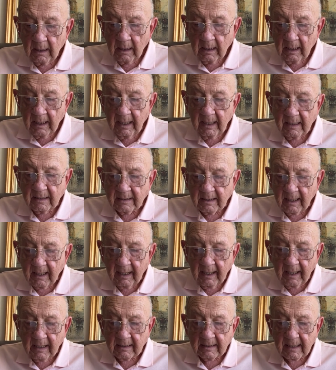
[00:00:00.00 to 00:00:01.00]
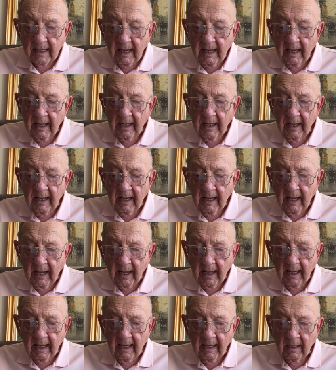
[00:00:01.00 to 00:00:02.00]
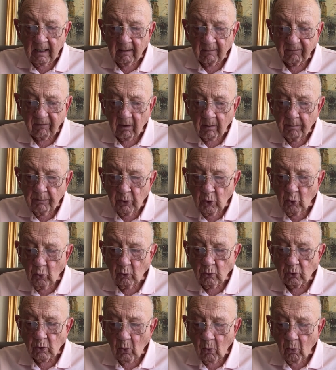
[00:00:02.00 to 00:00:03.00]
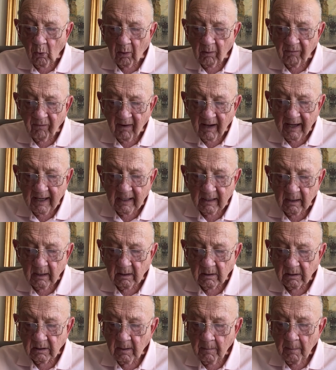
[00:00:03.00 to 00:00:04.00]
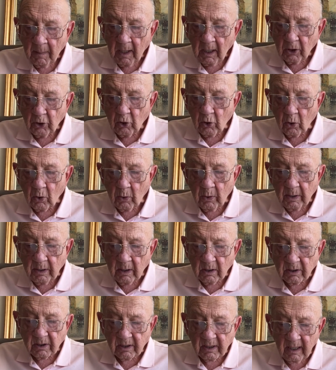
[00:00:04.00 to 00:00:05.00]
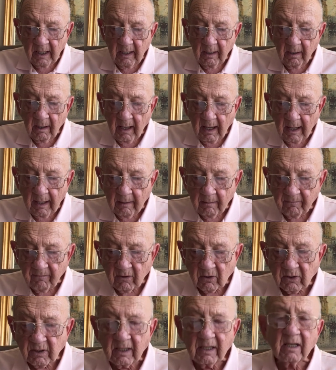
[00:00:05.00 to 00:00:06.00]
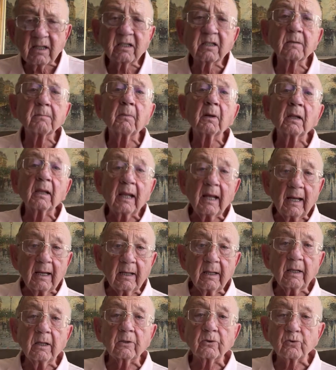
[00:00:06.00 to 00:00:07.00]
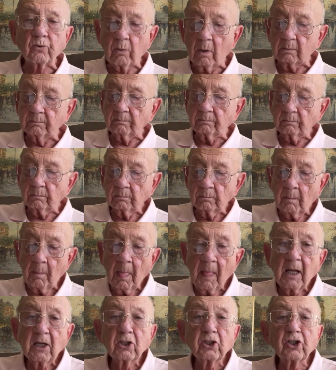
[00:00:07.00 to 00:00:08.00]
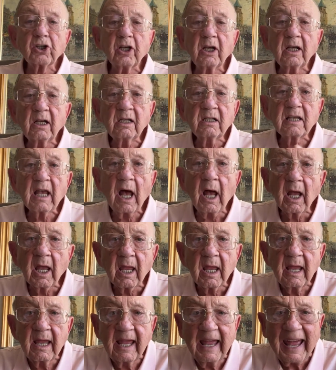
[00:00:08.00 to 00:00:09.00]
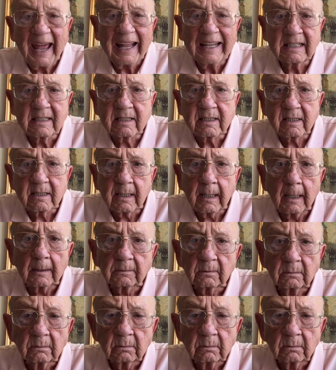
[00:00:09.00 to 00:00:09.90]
he is against any kind of abuse or violence during the same conversation. This is Melania Trump. She's against it.